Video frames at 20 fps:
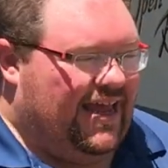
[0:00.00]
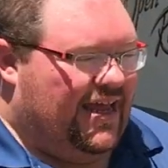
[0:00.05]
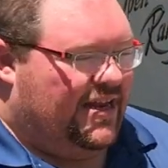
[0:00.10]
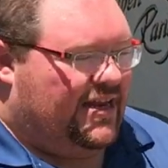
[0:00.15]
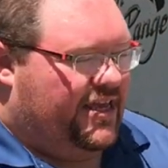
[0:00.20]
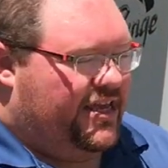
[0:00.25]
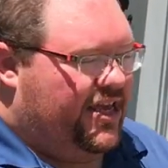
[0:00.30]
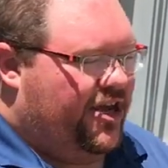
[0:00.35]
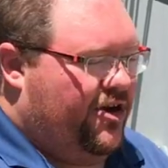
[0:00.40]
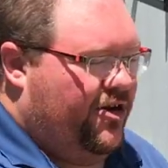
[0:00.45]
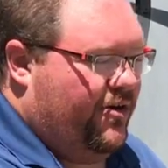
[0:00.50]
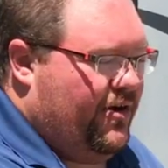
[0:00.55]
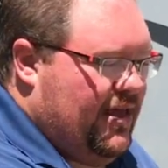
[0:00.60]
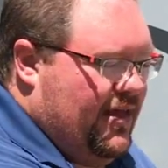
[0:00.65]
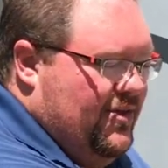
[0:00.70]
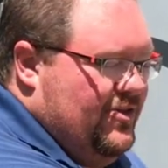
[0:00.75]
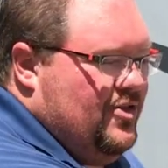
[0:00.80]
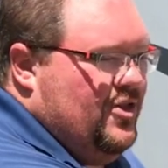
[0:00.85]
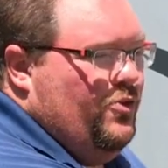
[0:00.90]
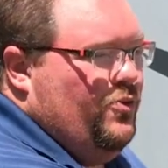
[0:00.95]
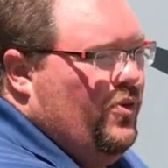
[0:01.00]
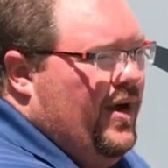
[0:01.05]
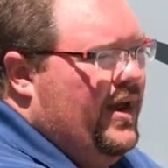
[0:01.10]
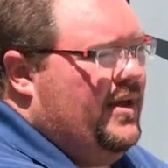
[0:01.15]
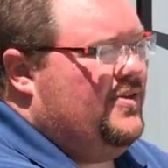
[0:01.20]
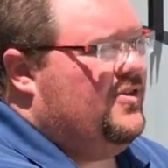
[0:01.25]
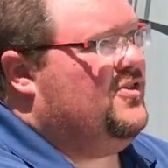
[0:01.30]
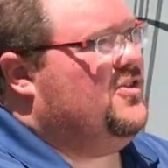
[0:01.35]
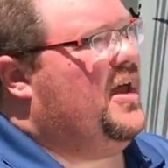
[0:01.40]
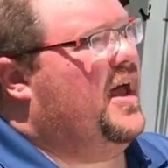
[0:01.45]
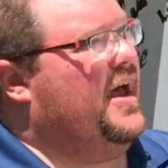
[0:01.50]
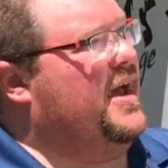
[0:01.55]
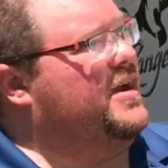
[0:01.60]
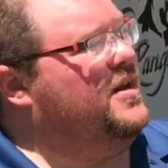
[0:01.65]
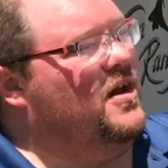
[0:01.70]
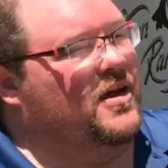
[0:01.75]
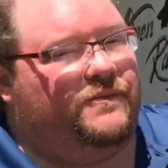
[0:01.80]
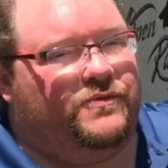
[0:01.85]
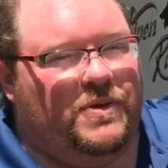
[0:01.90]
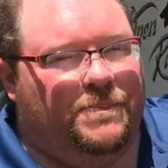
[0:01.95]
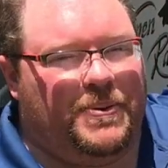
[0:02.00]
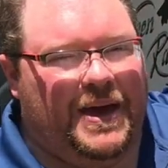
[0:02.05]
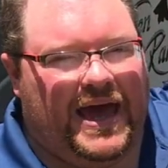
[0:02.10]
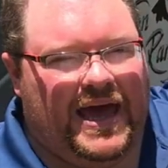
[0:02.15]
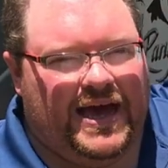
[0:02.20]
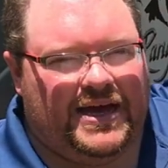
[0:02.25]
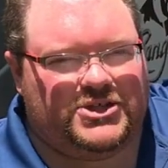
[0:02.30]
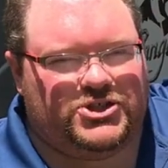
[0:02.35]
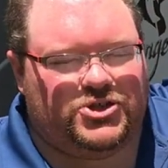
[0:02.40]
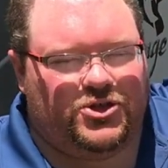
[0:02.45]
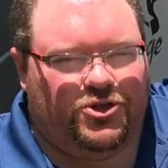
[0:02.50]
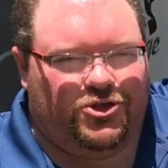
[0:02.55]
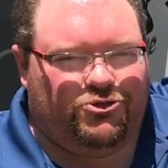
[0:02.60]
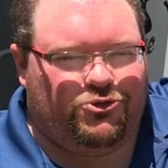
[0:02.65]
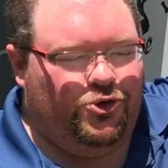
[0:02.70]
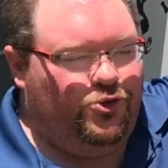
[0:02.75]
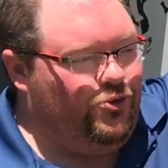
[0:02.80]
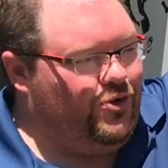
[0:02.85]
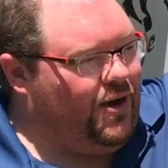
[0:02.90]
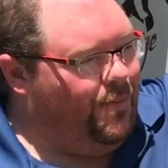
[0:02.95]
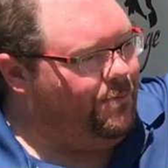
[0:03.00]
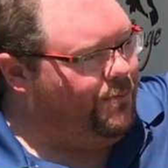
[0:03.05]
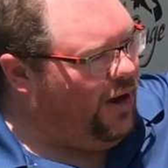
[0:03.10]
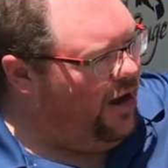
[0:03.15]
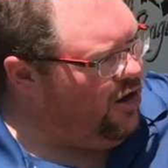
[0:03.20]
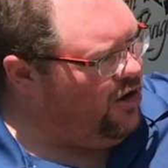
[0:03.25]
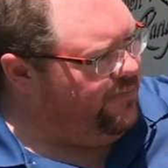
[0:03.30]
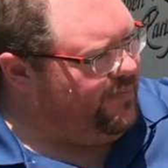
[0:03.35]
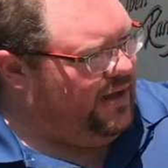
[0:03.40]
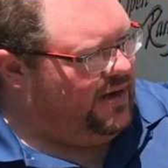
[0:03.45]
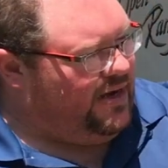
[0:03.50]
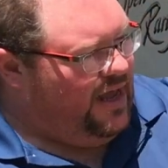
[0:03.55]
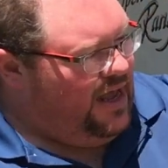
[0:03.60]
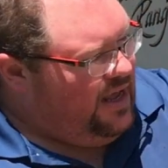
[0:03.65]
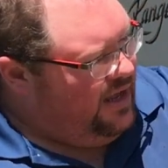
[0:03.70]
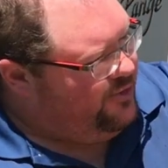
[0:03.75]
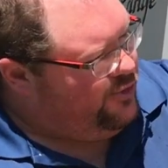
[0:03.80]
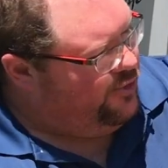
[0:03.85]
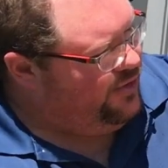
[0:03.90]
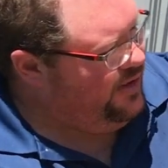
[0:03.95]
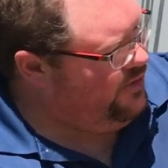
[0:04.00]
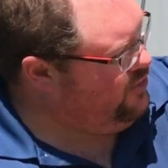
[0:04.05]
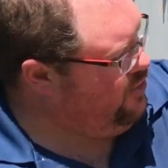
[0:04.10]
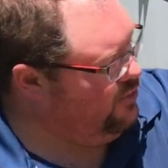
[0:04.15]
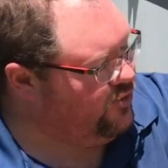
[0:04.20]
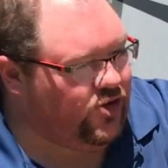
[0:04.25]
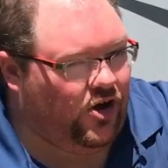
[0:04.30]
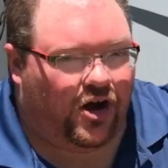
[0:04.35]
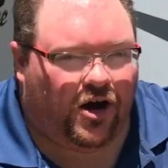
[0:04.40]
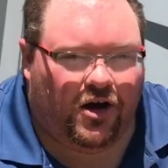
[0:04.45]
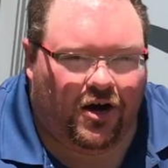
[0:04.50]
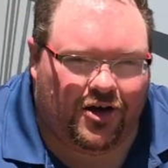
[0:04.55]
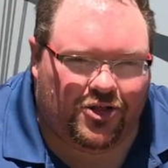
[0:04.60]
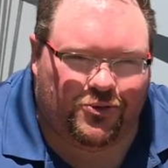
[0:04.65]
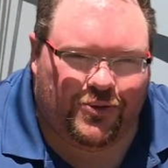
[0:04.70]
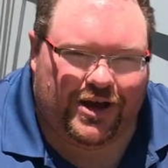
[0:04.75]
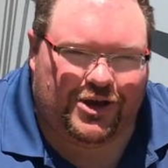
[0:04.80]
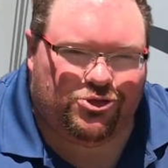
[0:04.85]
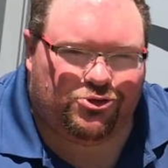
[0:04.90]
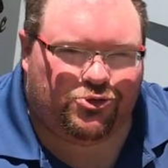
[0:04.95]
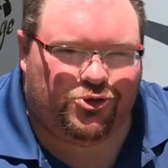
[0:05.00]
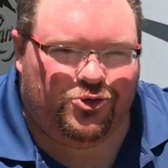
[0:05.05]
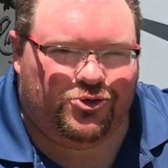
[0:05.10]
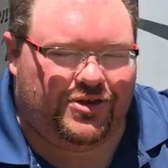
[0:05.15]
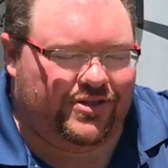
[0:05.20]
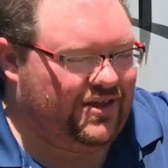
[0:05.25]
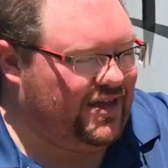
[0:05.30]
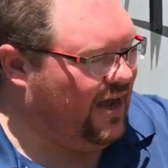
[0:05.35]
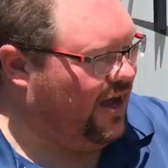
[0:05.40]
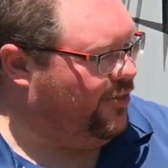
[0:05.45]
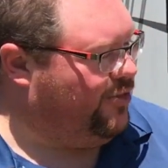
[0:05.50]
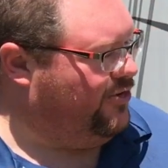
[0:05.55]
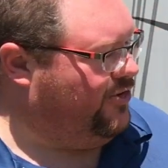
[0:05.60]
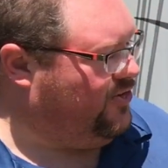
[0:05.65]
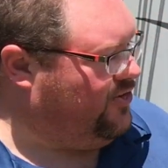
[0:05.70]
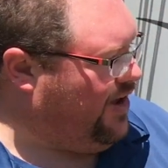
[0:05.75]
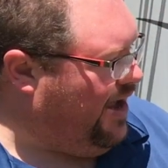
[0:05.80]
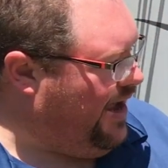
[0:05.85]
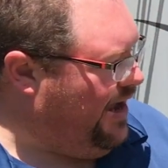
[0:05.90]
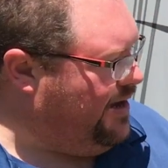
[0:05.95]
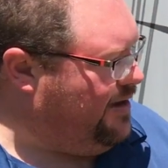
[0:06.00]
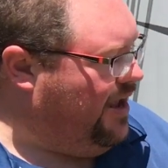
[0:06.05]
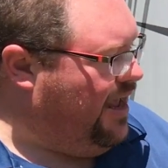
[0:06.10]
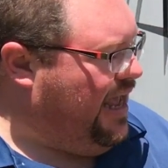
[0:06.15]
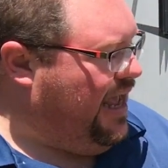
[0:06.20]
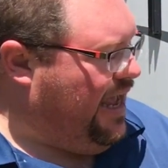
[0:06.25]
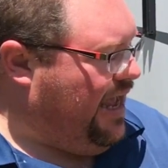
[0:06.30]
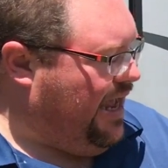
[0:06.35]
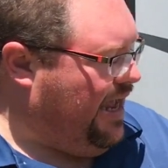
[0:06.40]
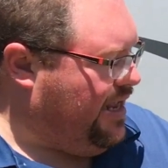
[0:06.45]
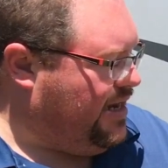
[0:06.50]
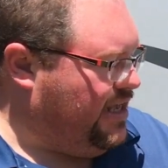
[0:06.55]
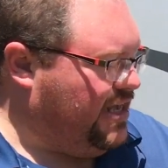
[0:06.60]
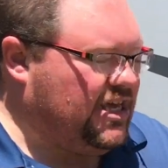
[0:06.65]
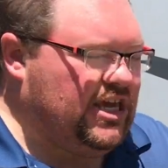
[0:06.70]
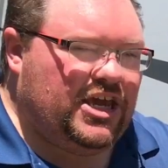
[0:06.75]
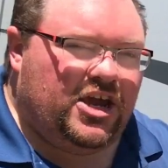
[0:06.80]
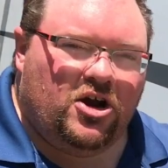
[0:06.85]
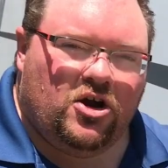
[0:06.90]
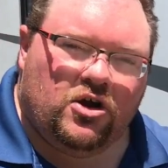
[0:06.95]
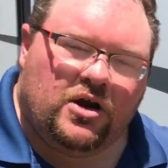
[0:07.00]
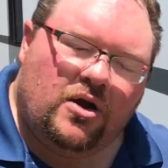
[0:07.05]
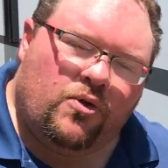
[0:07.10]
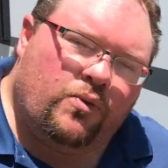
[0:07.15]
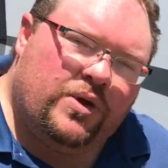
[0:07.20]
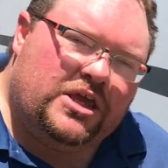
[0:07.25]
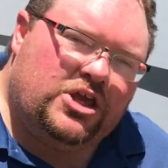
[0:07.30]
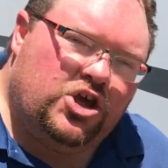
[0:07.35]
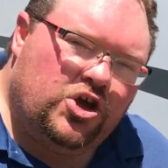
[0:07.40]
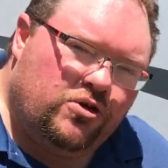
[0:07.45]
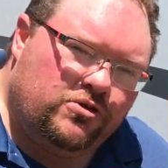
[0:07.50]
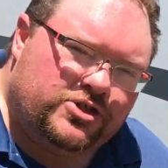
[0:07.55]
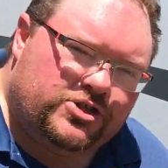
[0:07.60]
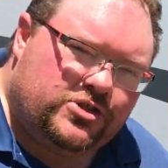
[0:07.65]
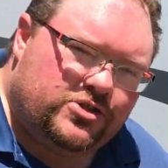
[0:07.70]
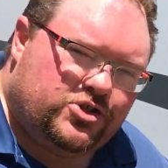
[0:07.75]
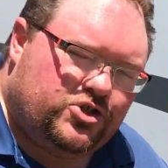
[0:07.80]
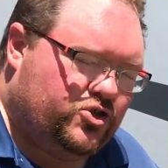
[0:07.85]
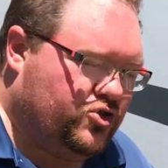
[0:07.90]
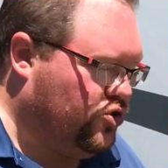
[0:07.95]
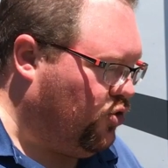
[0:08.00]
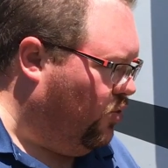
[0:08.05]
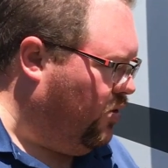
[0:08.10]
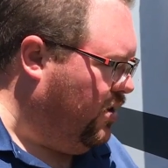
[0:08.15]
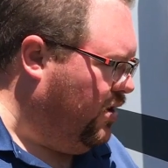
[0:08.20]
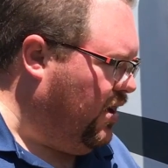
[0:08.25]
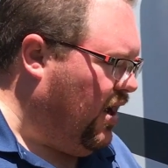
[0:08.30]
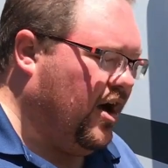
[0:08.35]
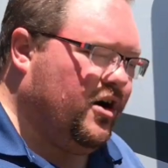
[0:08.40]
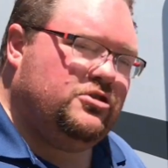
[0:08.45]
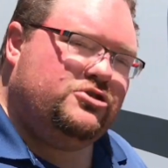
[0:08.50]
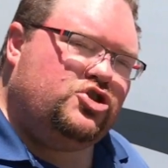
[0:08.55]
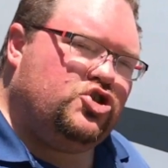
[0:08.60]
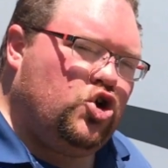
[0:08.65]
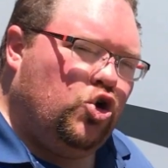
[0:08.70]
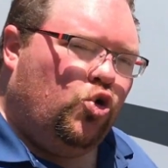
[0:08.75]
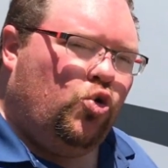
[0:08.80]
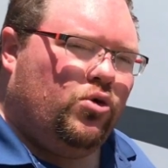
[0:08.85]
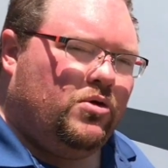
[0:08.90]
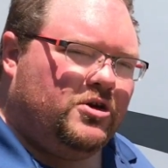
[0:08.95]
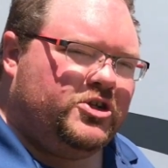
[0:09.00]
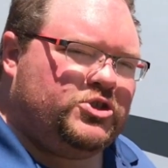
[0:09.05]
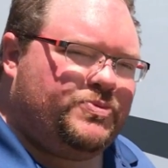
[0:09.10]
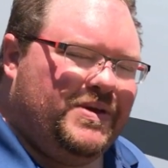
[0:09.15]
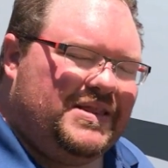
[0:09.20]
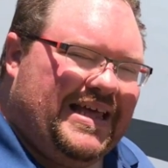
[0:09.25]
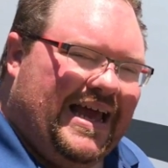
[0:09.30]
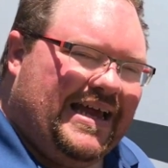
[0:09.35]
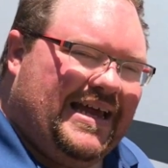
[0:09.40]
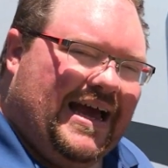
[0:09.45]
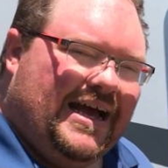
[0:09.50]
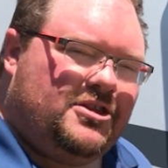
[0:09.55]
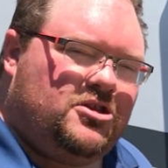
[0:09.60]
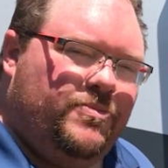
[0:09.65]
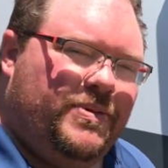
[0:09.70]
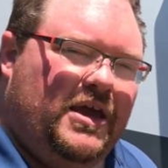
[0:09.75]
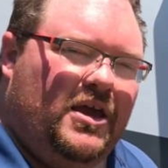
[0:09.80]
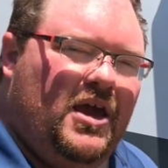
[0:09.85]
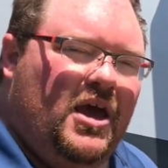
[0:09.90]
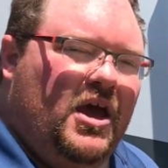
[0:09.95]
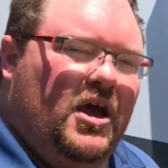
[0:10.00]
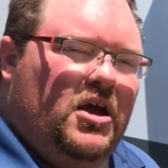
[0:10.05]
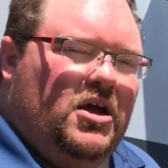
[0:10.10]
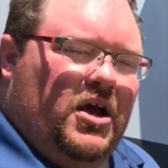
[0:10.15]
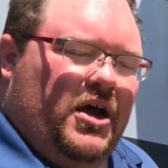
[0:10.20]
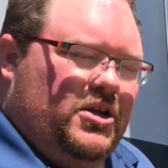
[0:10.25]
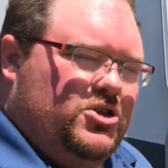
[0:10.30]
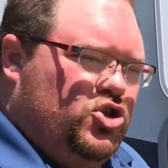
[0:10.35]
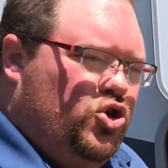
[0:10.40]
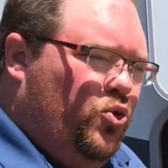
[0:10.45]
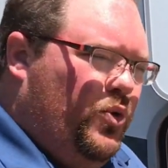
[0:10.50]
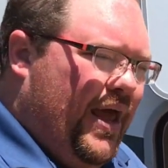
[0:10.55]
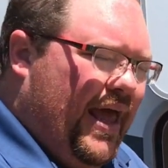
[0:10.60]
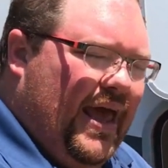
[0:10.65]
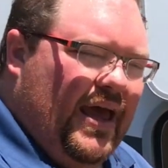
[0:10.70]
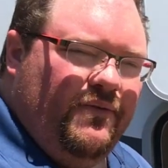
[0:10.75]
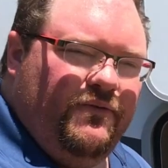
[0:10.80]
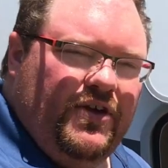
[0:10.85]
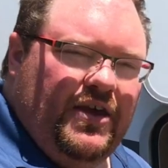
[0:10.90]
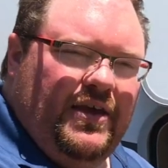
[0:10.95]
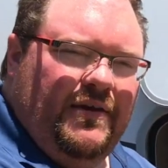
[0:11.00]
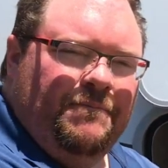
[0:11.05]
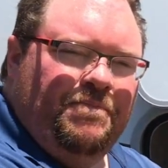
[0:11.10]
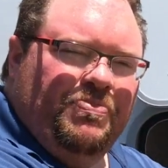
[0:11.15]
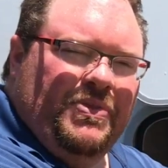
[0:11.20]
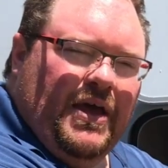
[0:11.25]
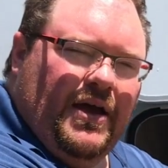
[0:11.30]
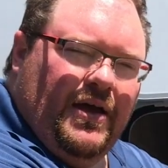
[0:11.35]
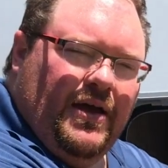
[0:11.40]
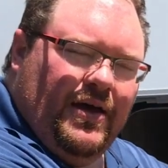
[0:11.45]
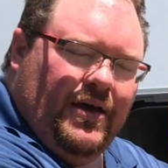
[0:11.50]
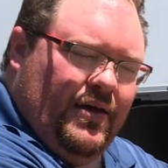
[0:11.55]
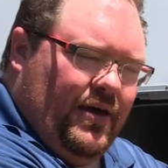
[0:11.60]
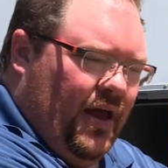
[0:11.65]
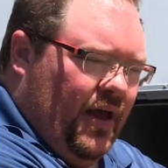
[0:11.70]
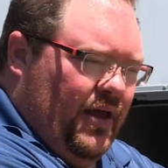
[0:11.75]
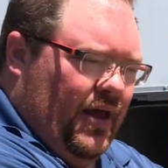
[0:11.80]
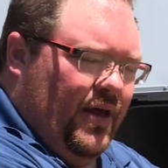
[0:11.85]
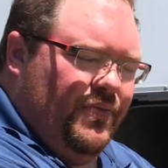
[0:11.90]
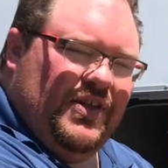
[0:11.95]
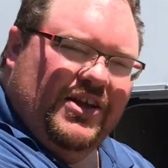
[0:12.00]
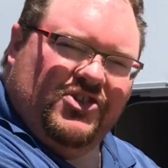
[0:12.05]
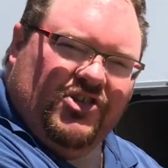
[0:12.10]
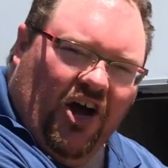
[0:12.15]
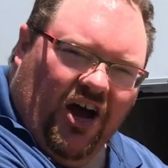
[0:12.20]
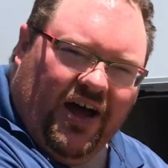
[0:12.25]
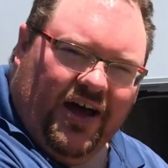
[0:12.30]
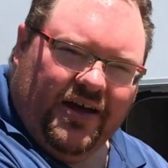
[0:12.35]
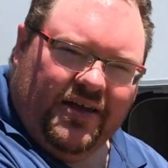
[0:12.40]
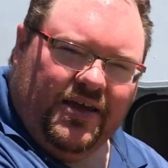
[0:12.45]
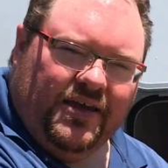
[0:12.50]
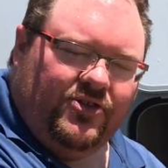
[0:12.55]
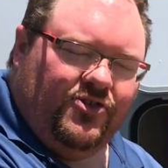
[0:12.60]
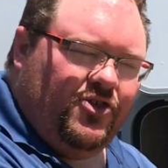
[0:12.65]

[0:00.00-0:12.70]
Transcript: And here is the right side of the pass-through compartment. So this goes all the way through to the other side. And here we used to store our tools, but that got to be uh, too heavy uh, on the tongue.